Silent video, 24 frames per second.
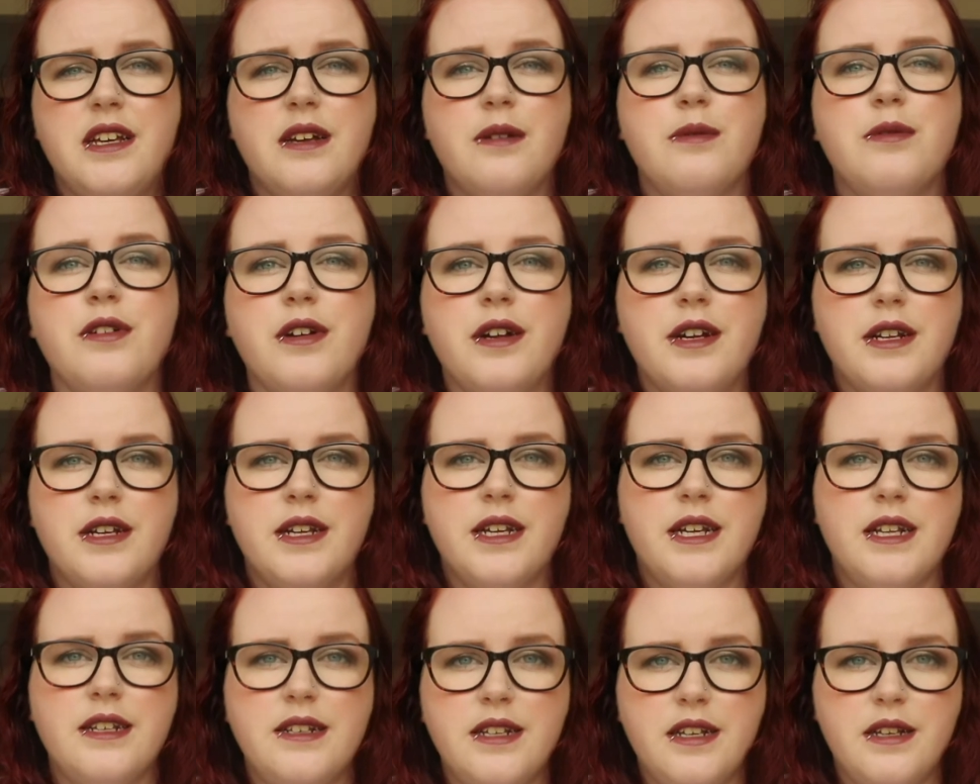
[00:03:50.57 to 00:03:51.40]
I'm trying
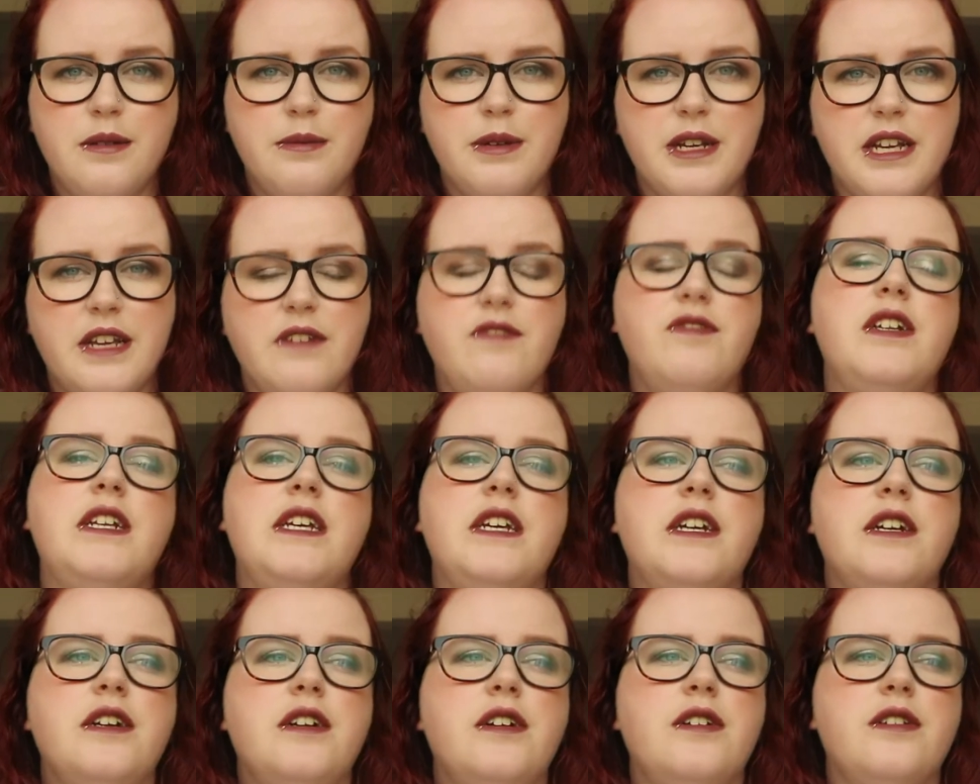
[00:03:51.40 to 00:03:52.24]
to continue making
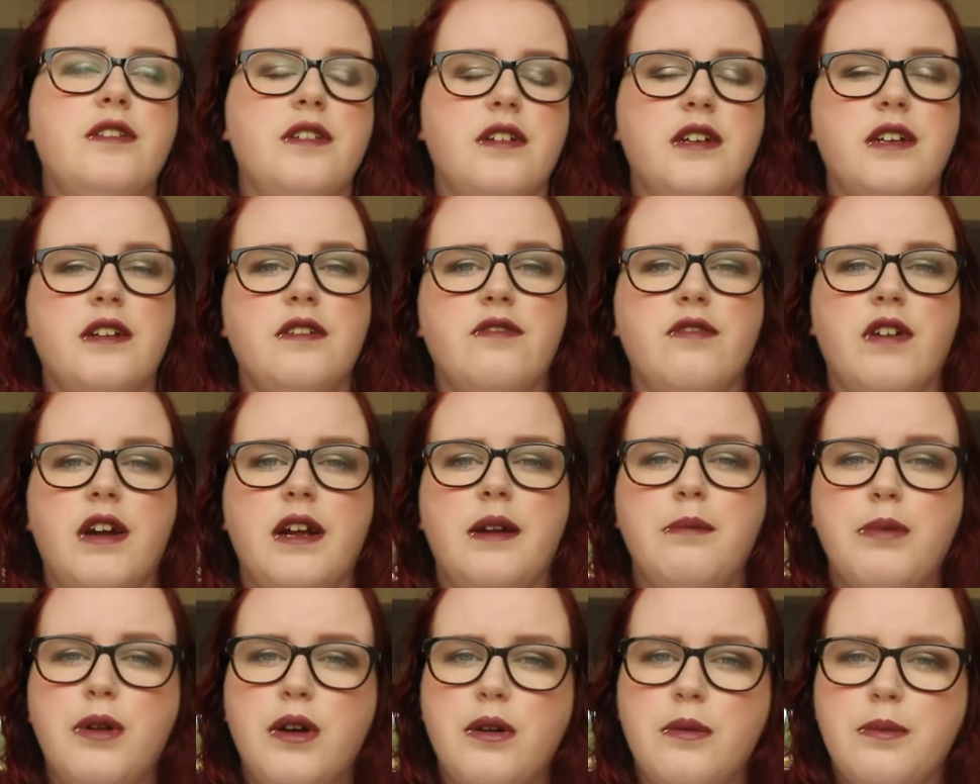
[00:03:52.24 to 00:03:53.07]
videos and
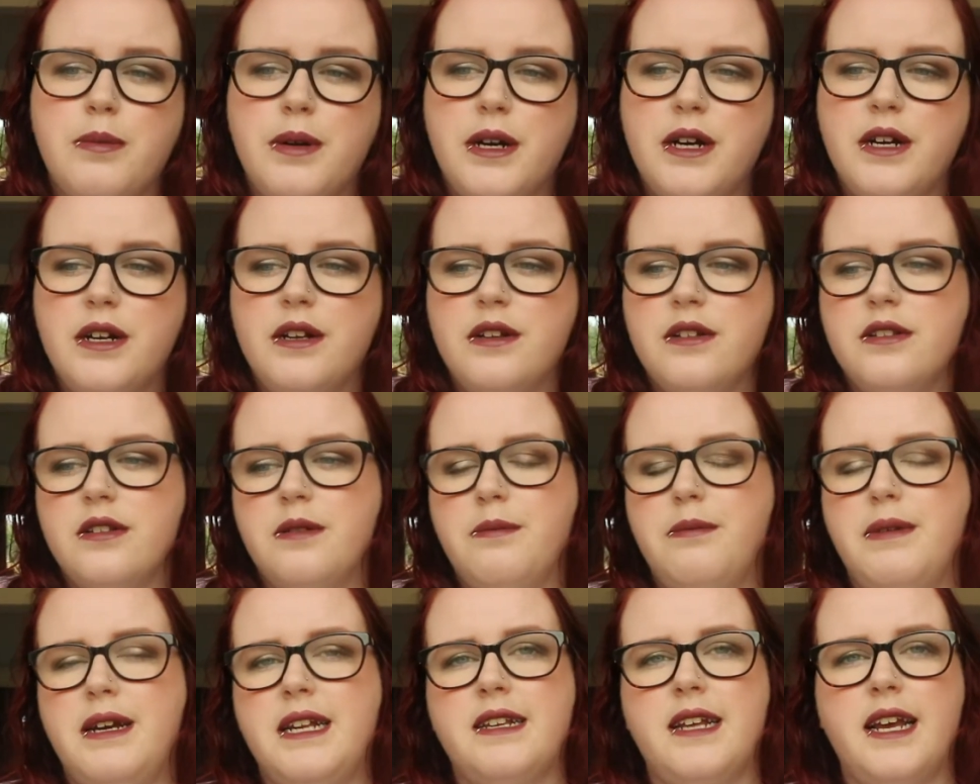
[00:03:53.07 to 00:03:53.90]
writing blog posts
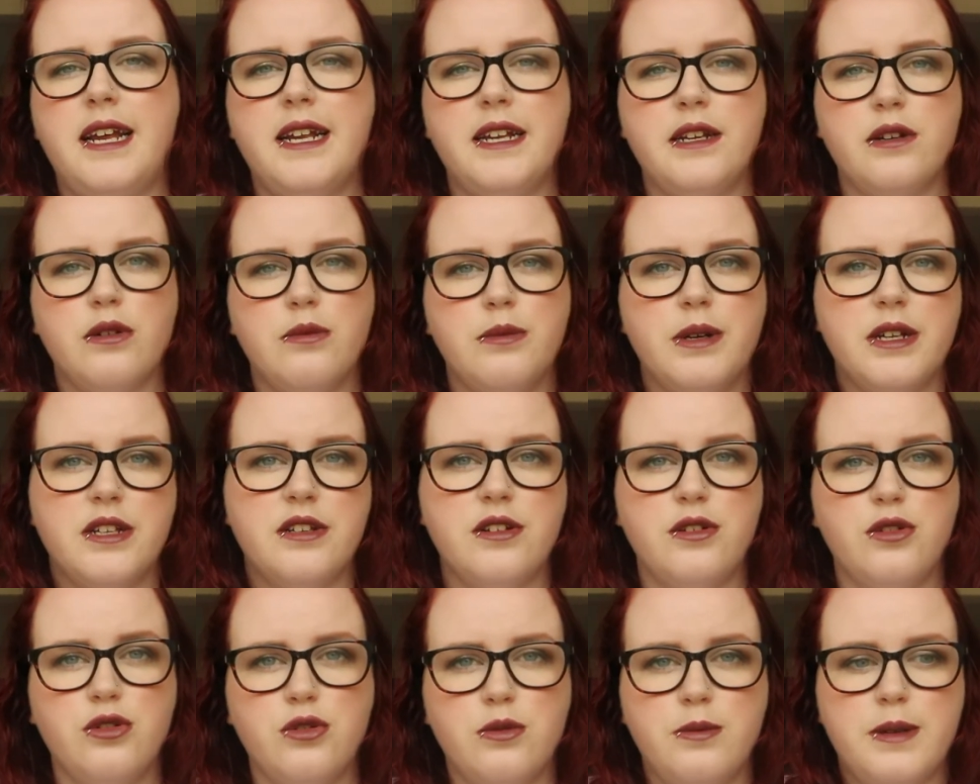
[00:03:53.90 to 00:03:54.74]
and maintaining all my
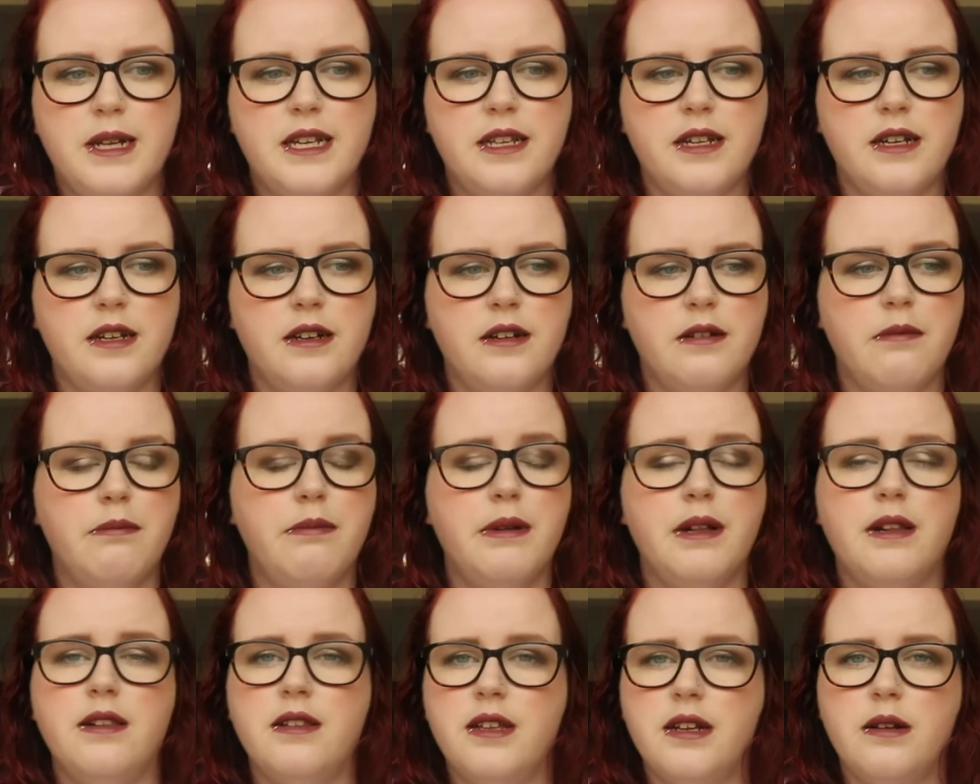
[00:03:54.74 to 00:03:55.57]
social media and
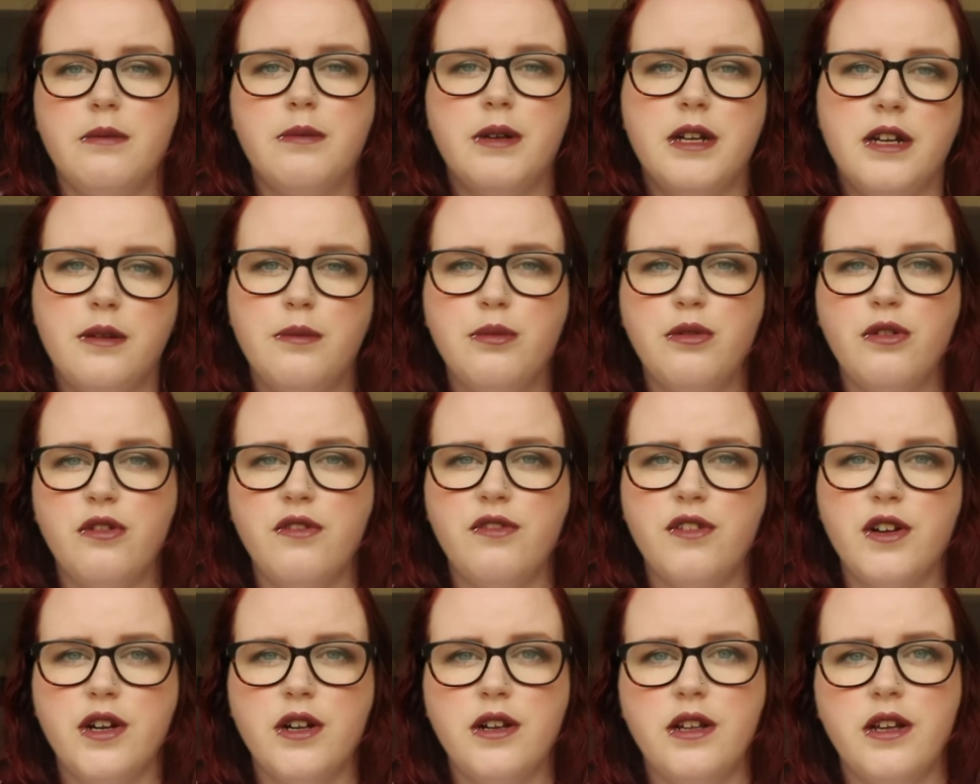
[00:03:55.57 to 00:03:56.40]
building on my own
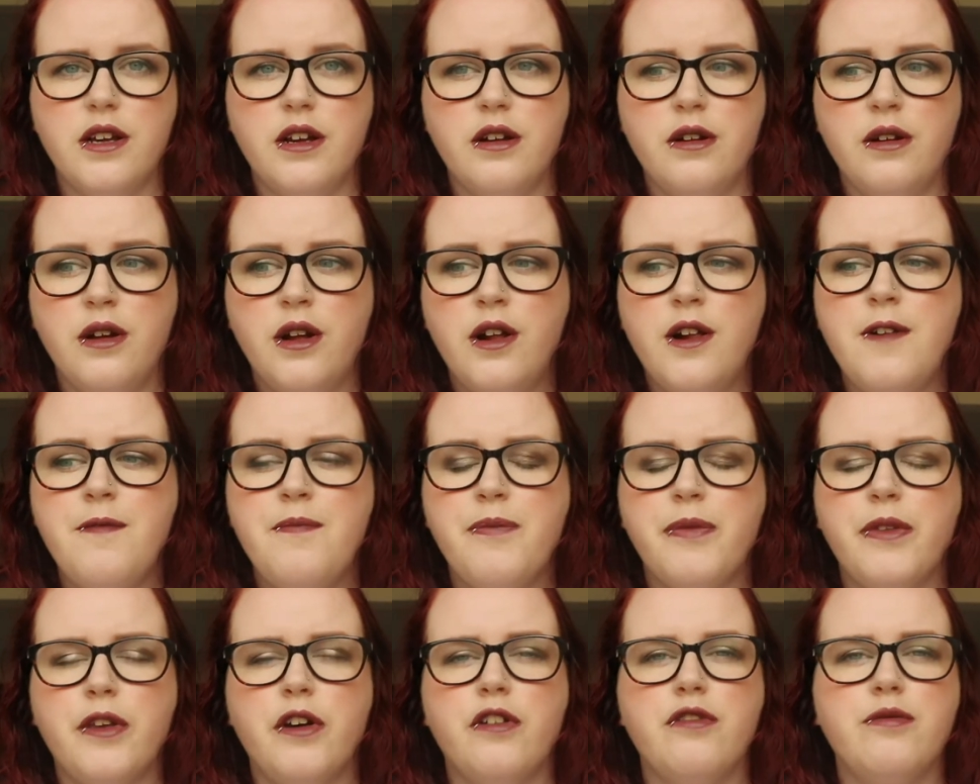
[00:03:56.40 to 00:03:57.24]
portfolio
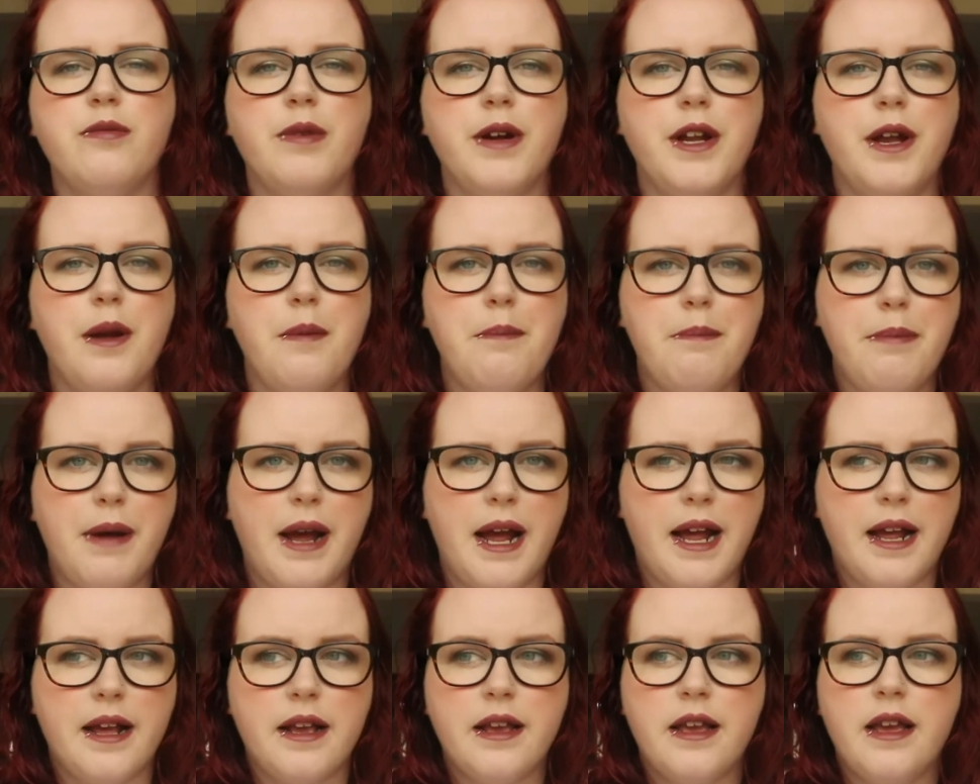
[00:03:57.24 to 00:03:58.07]
off my own
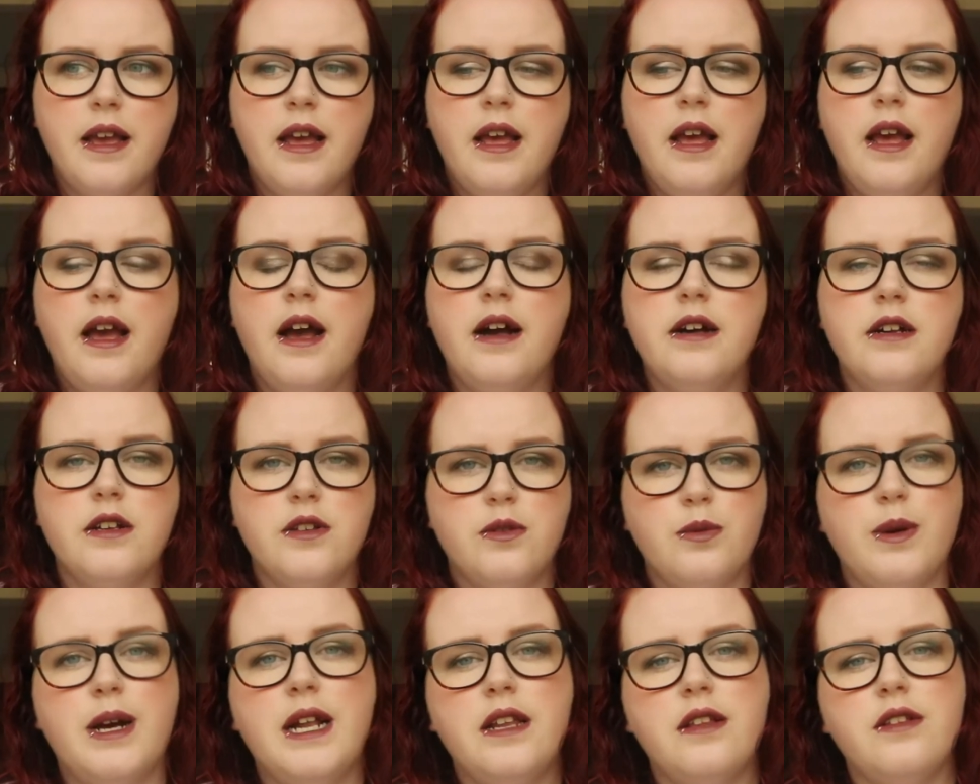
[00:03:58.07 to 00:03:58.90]
back,
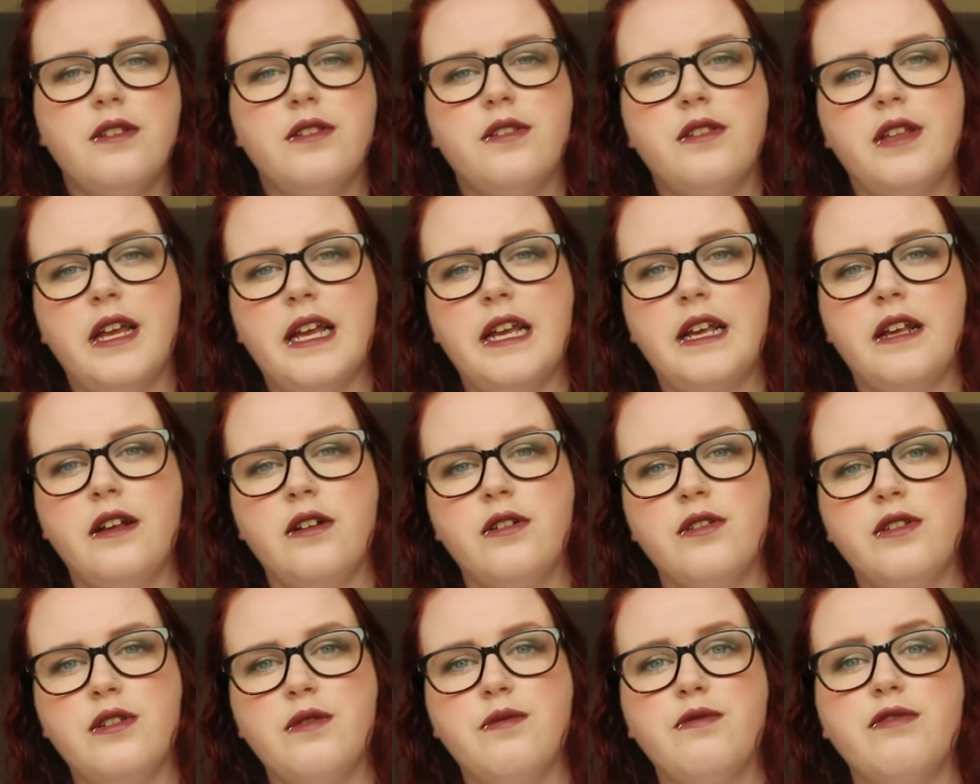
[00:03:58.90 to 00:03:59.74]
as well as taking
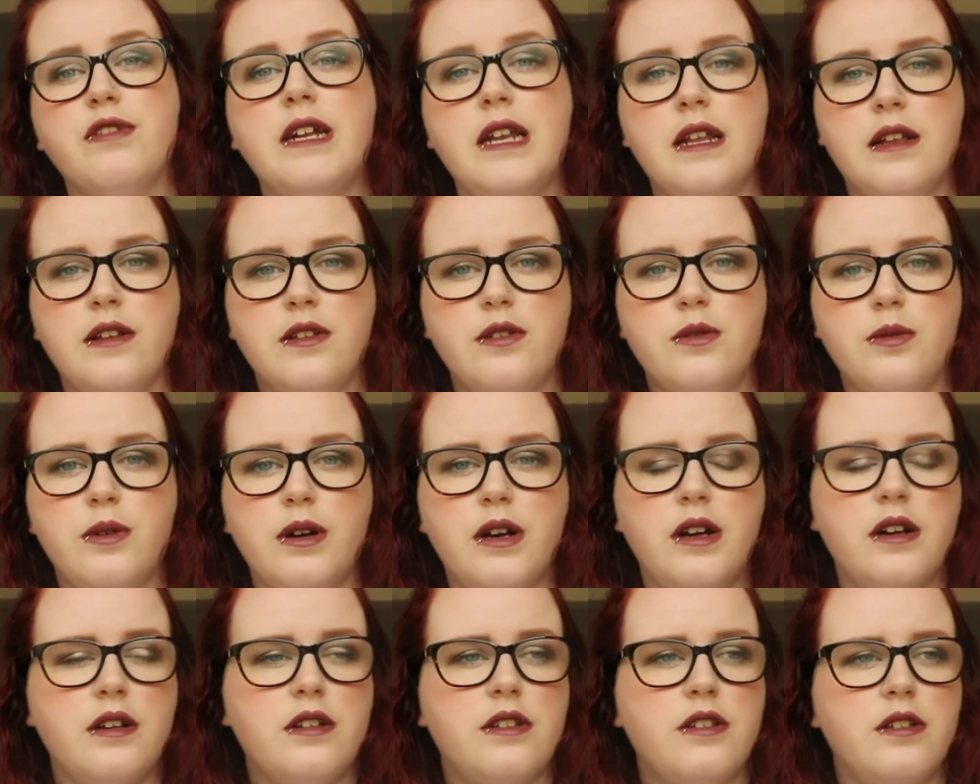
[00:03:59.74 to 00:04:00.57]
on some freelance
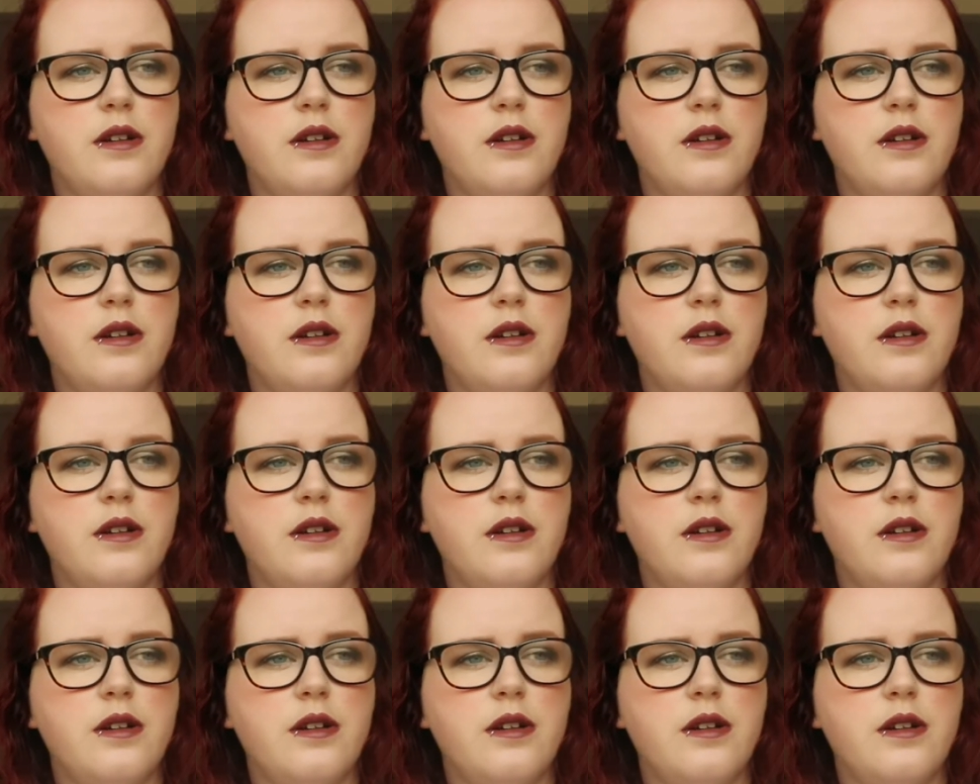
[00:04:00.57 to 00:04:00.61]
work.